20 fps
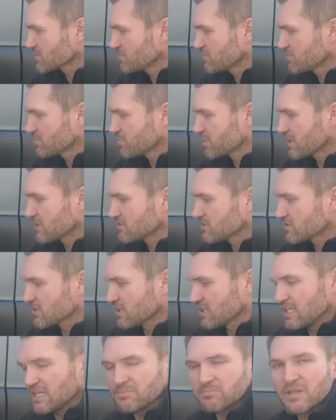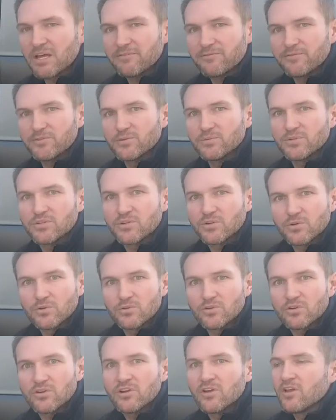because it's going to keep that fluid
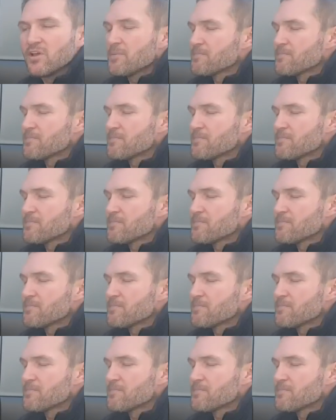cooler.